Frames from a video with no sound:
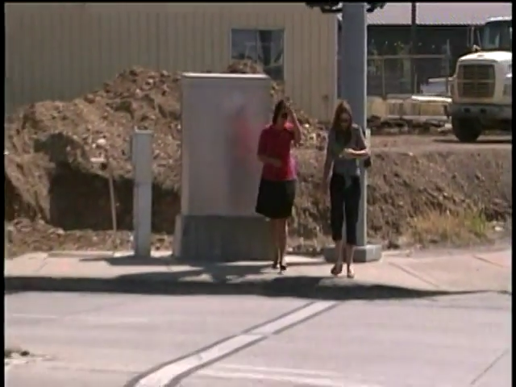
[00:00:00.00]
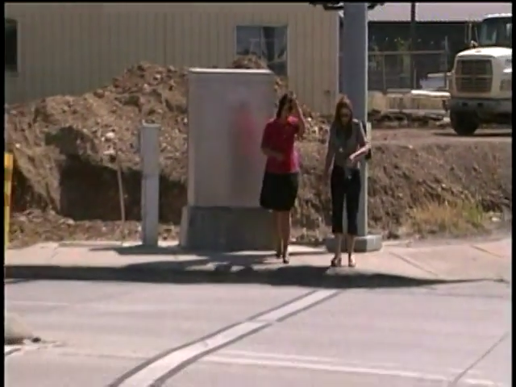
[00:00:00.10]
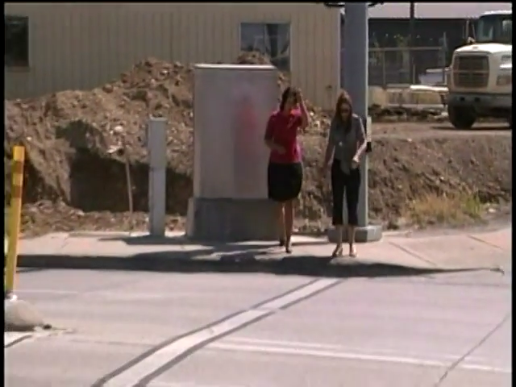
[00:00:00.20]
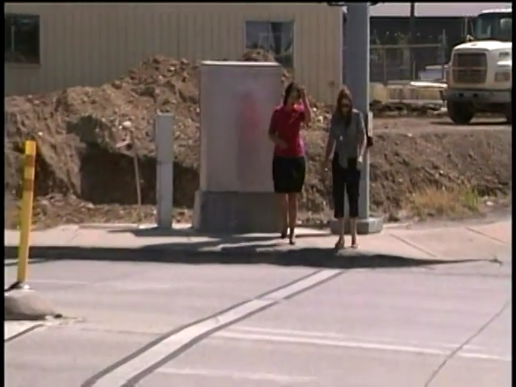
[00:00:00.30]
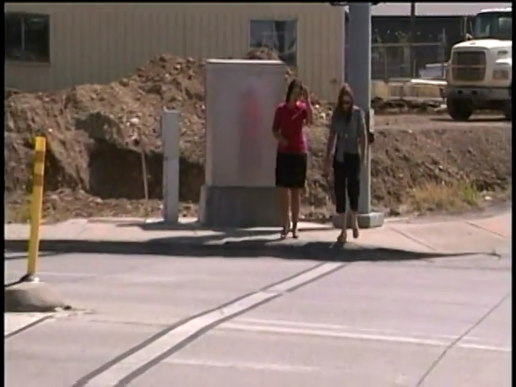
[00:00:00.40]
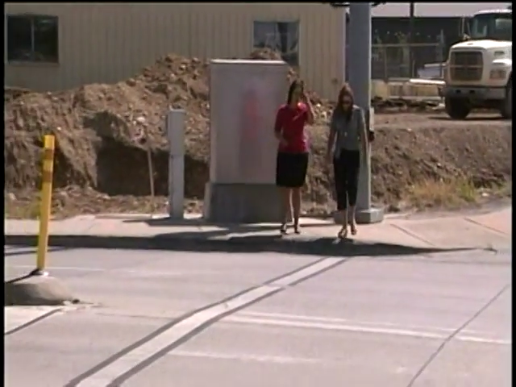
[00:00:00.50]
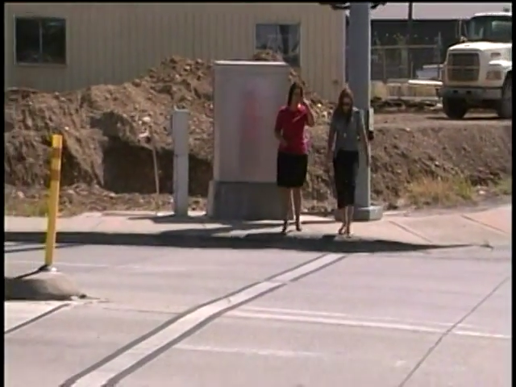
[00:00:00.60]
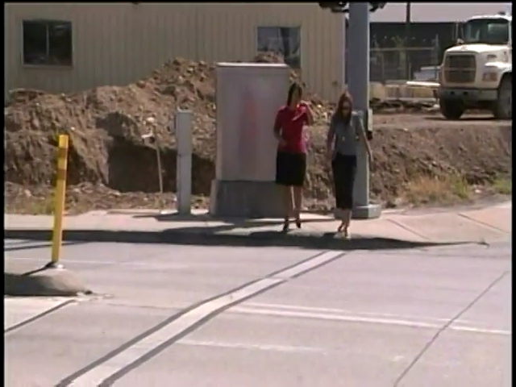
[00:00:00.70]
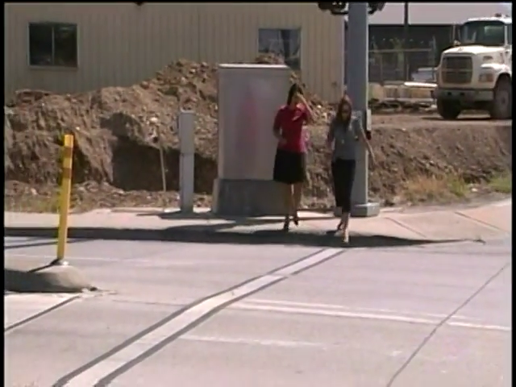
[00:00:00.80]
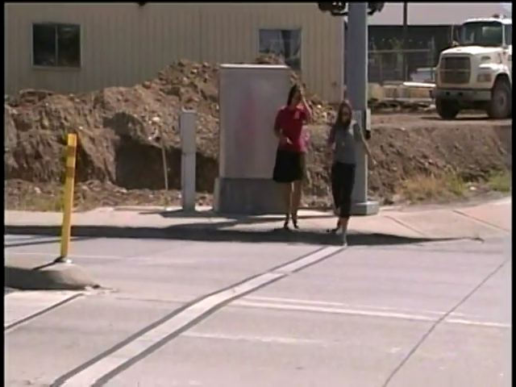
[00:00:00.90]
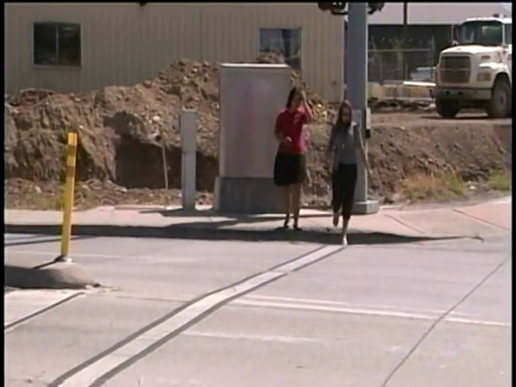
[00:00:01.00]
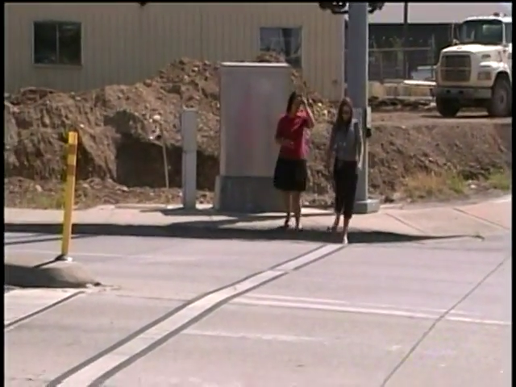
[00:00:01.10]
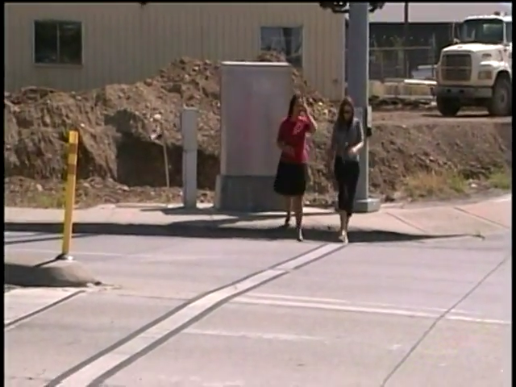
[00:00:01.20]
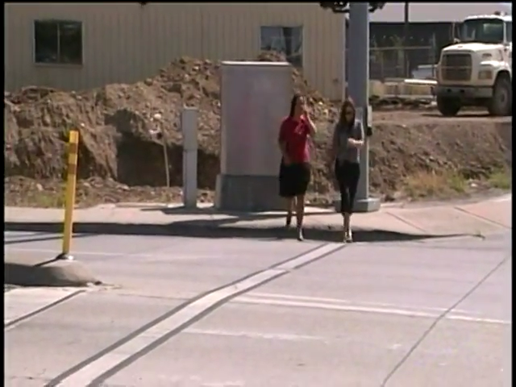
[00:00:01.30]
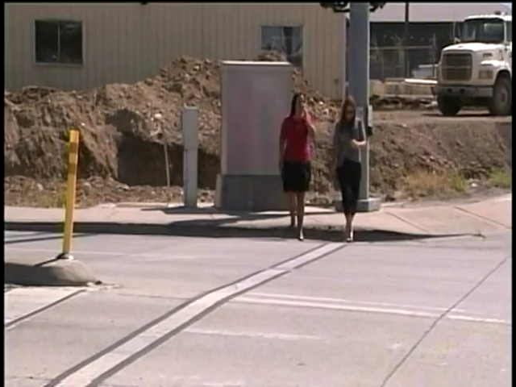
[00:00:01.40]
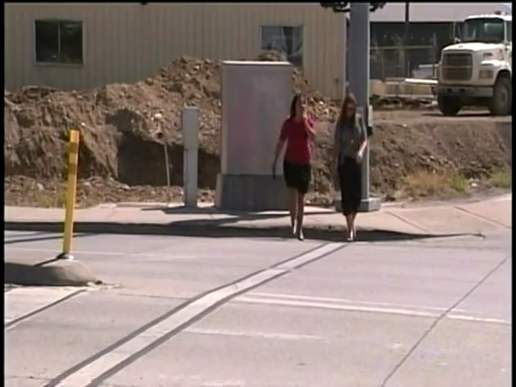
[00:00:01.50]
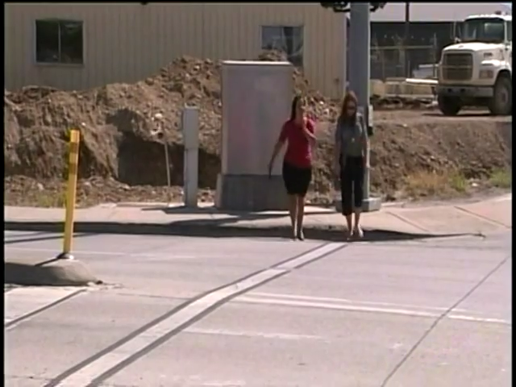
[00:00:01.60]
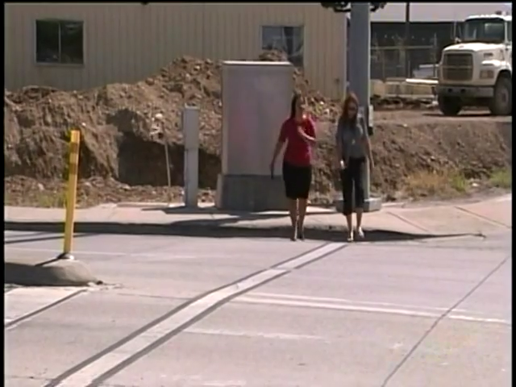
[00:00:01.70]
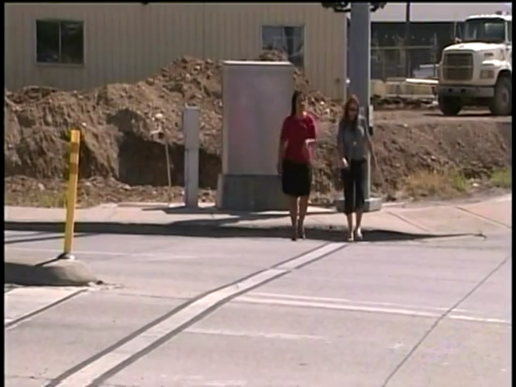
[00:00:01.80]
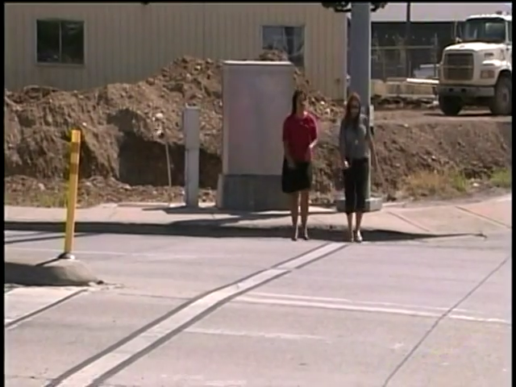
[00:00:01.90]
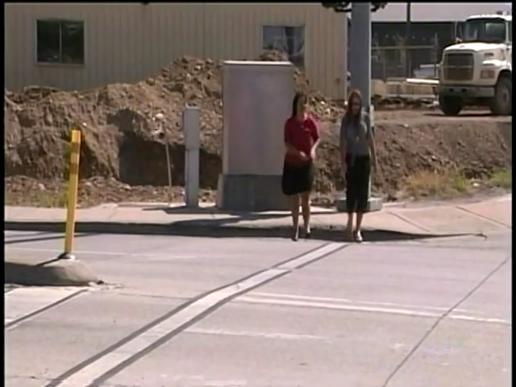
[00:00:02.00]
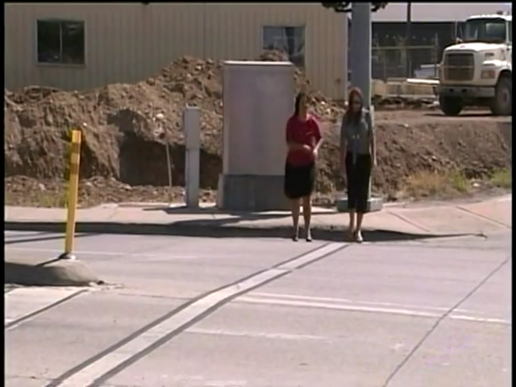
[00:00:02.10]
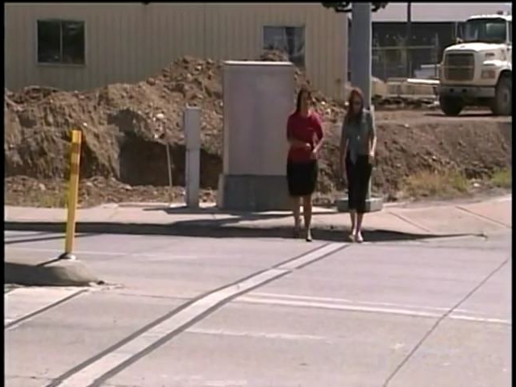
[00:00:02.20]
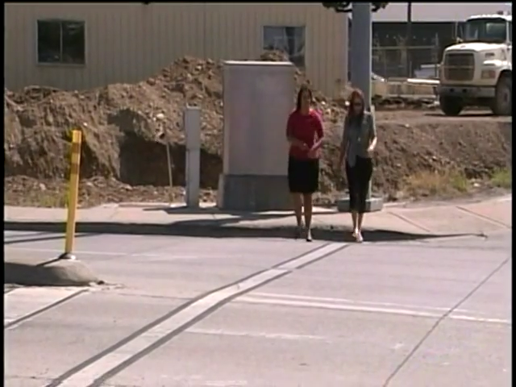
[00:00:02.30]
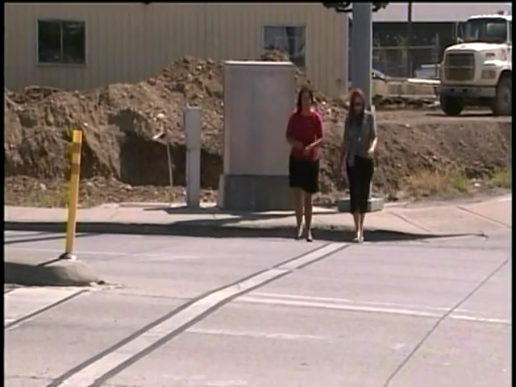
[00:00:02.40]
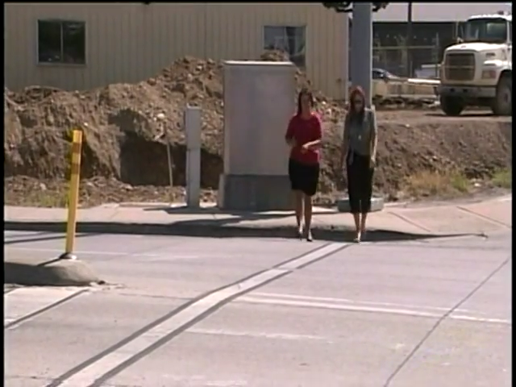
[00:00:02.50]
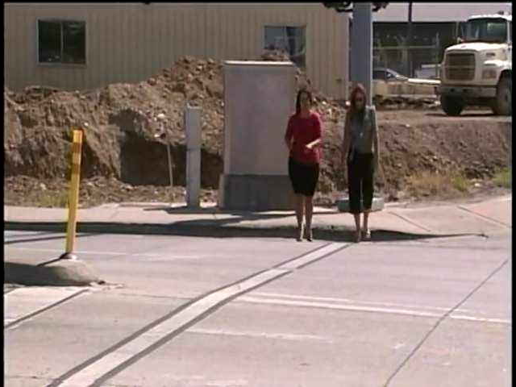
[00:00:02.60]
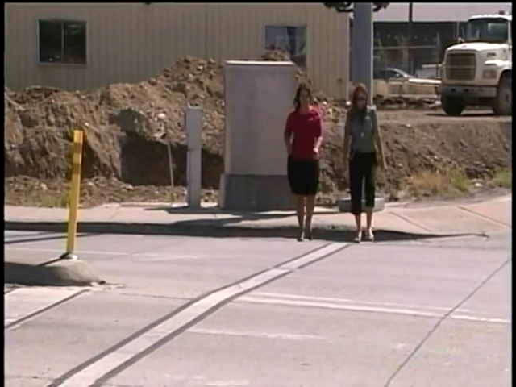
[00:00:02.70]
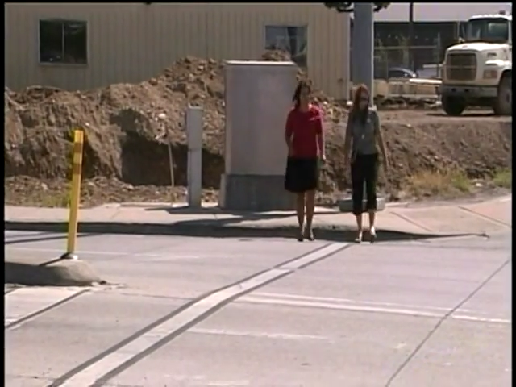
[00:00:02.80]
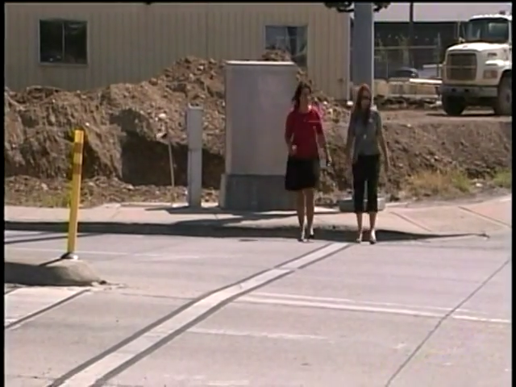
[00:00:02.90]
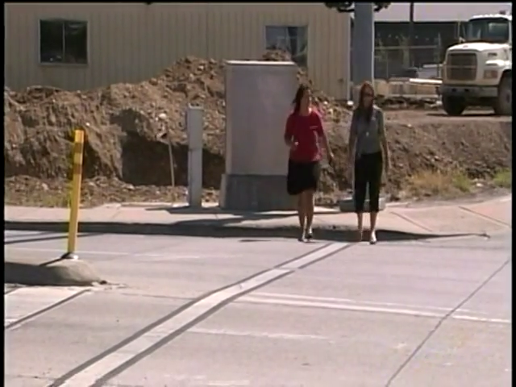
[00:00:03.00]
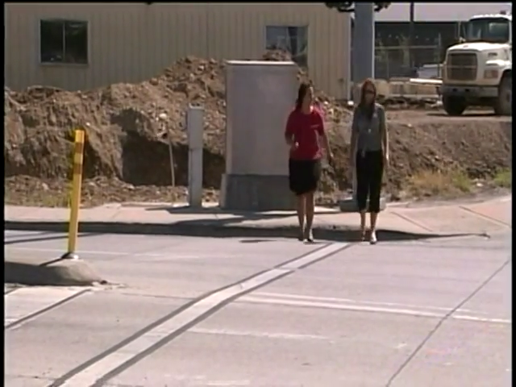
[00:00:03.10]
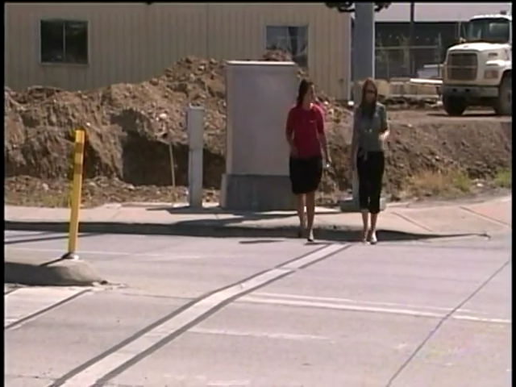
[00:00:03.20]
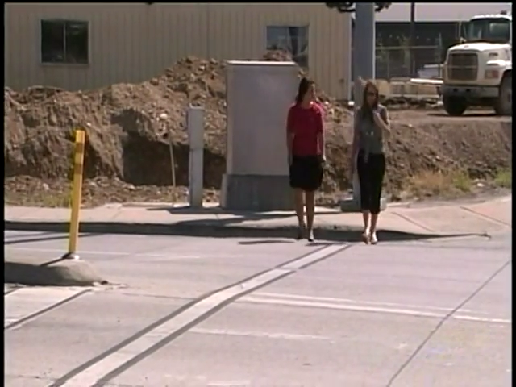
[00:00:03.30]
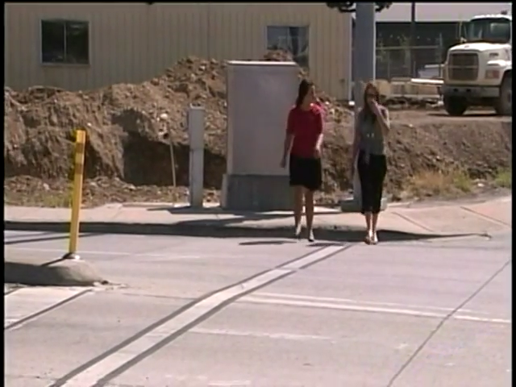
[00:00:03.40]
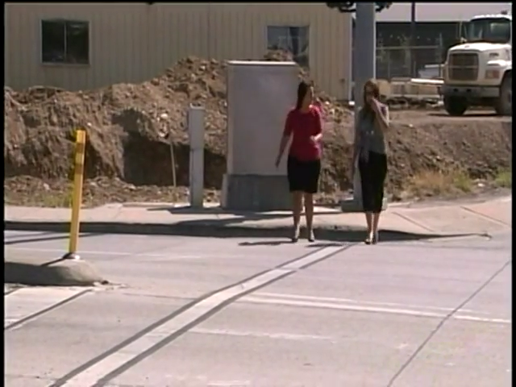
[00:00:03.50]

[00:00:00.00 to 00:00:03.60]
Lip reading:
No face is visible, so there are no lips to read.